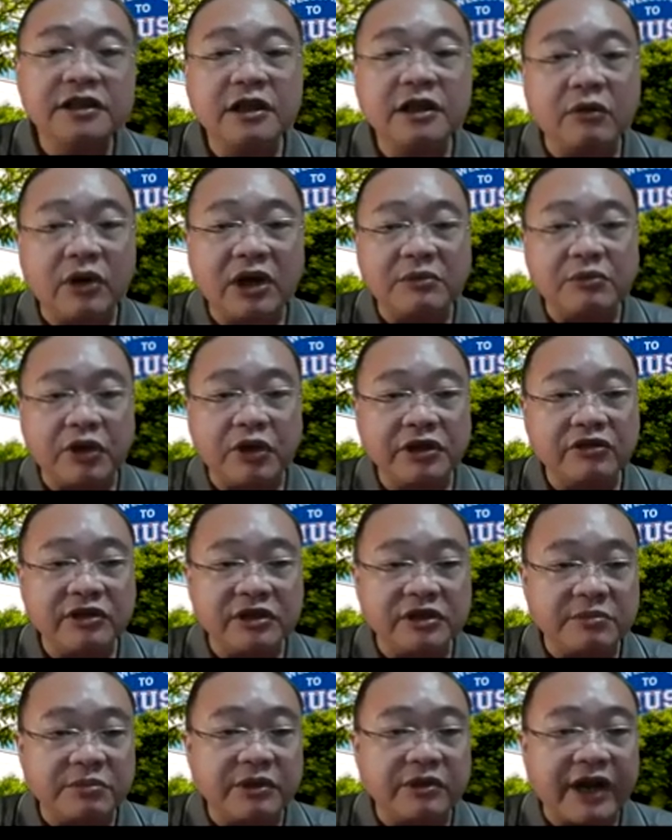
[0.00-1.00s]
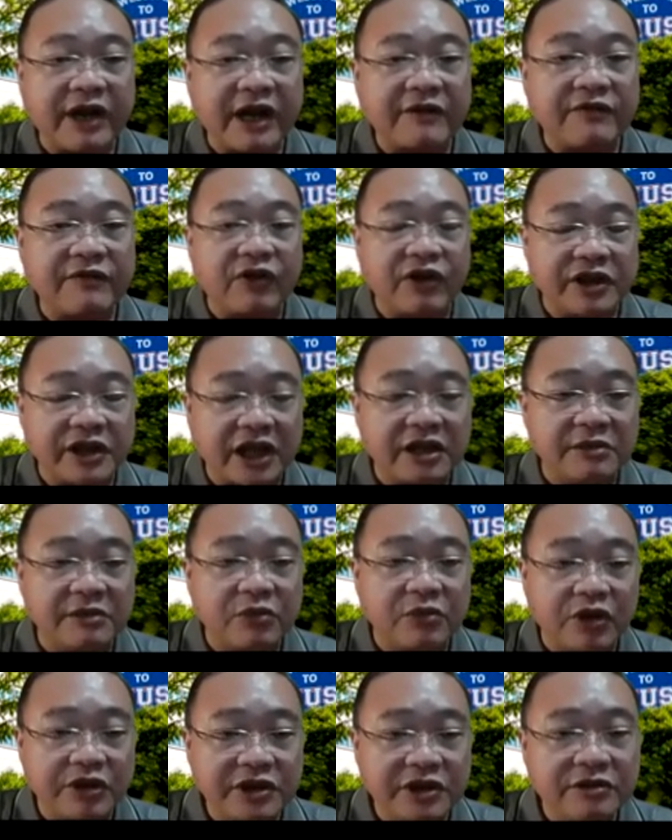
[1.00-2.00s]
One module is prereq for another
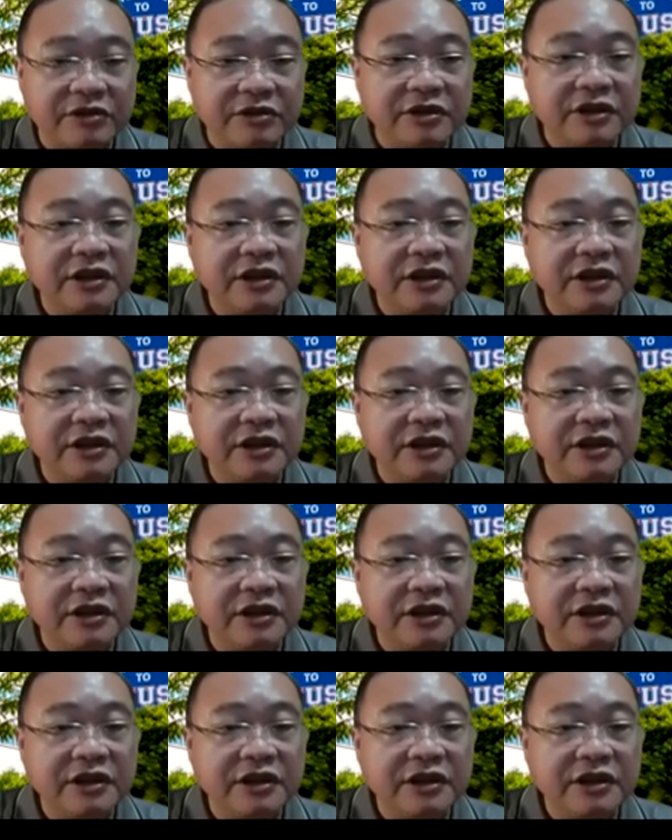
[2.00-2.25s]
module.